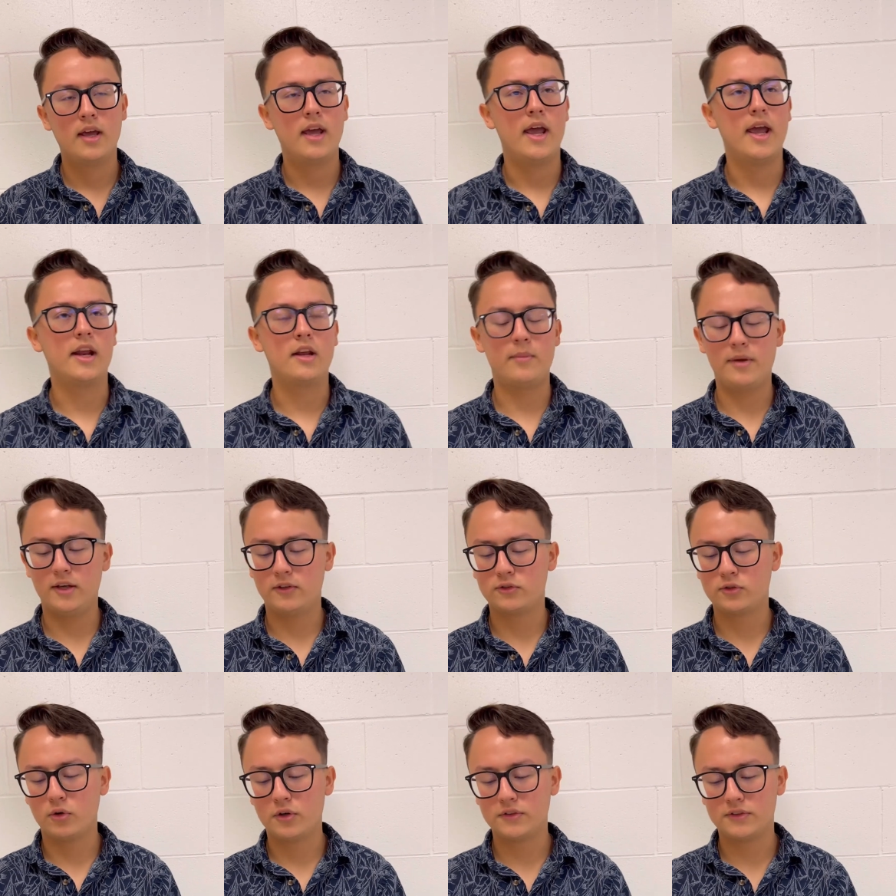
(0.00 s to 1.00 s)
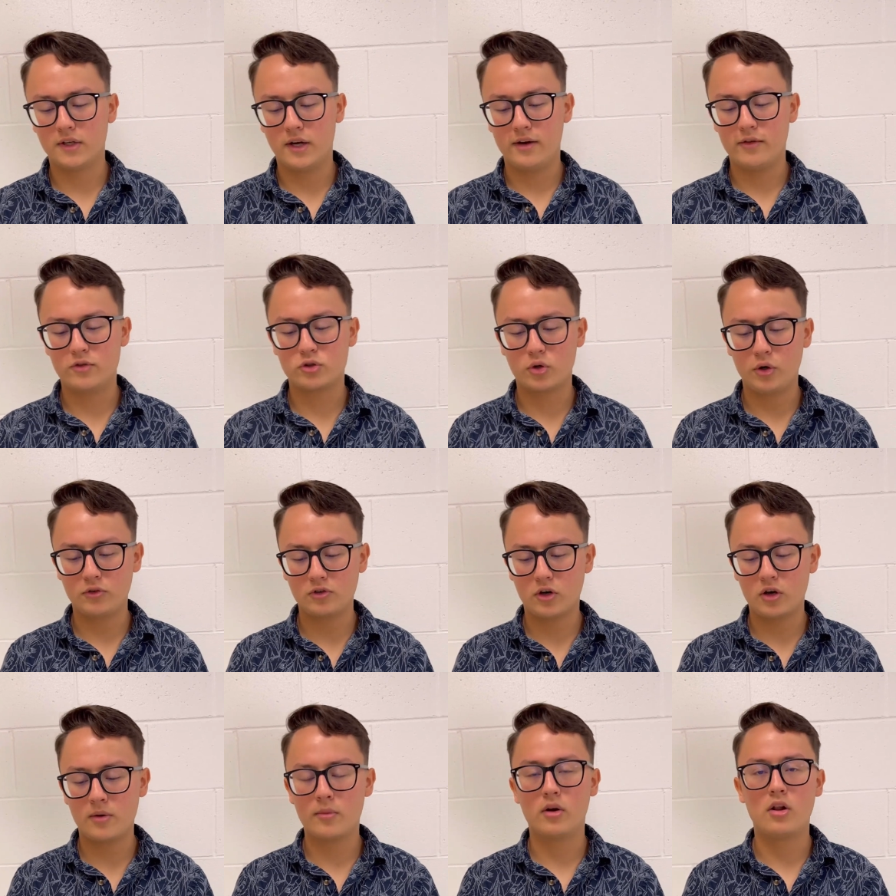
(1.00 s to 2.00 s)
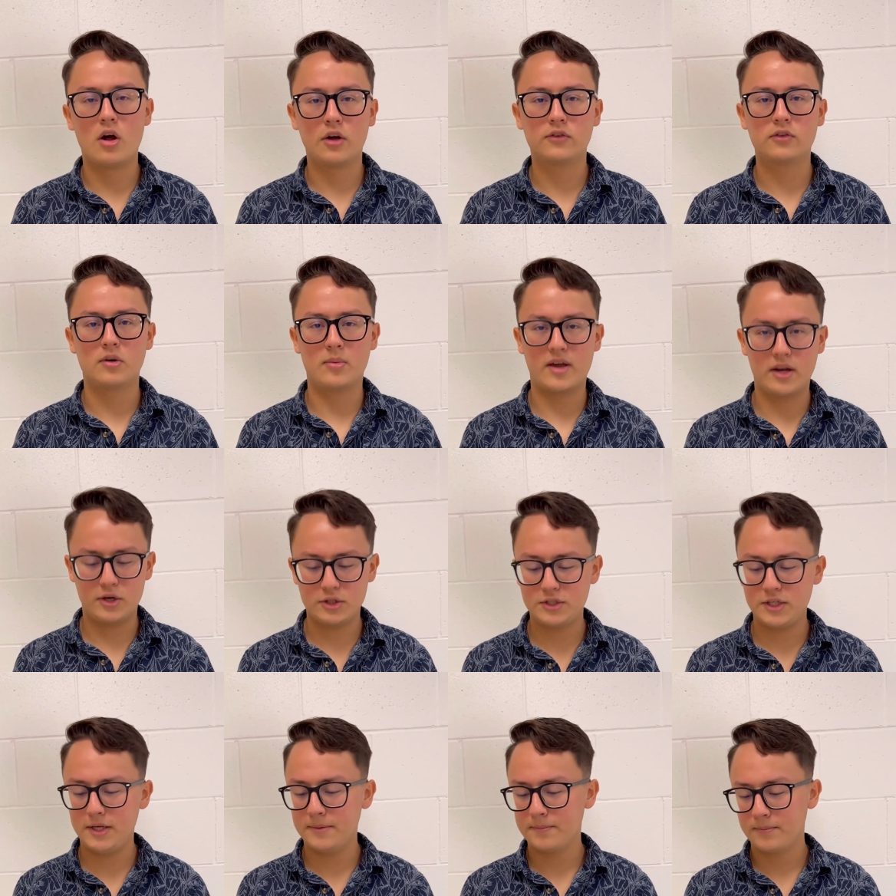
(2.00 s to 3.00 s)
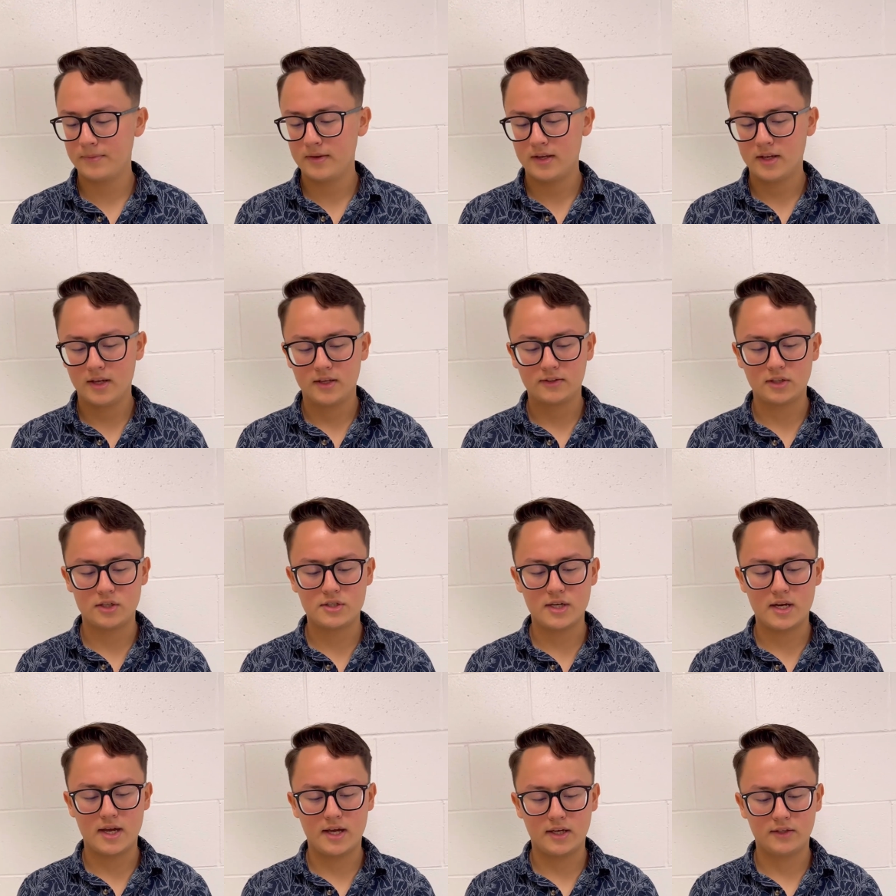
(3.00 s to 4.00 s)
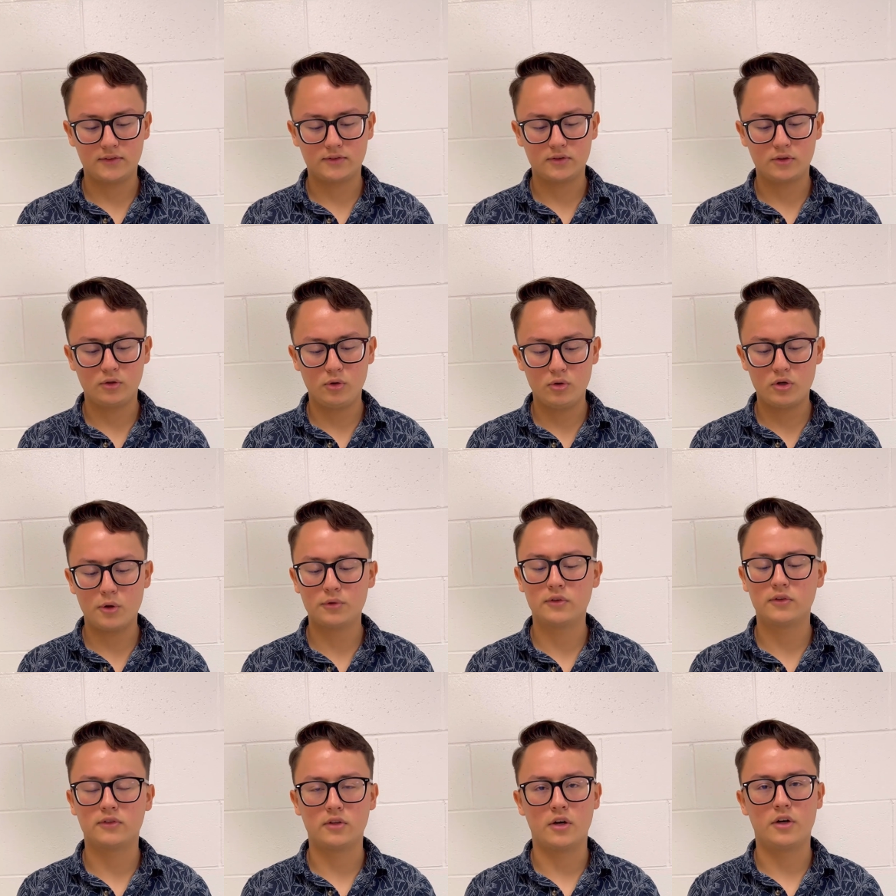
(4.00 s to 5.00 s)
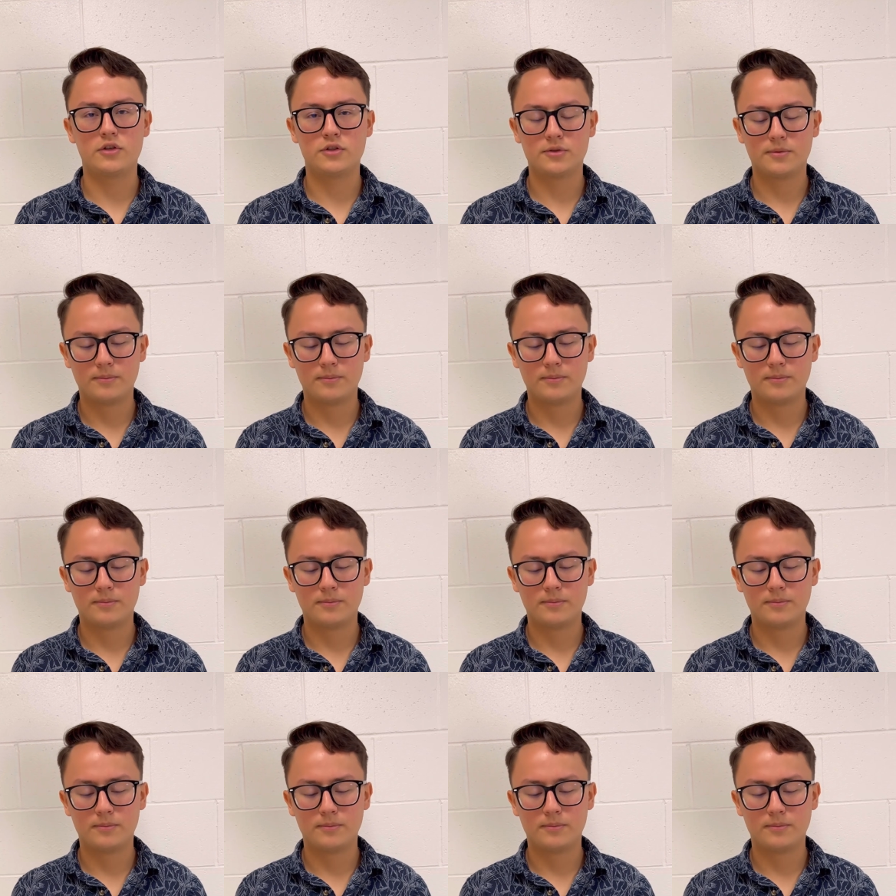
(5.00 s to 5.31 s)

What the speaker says: It can be a source of short-term or long-term energy, such as glucose or starch.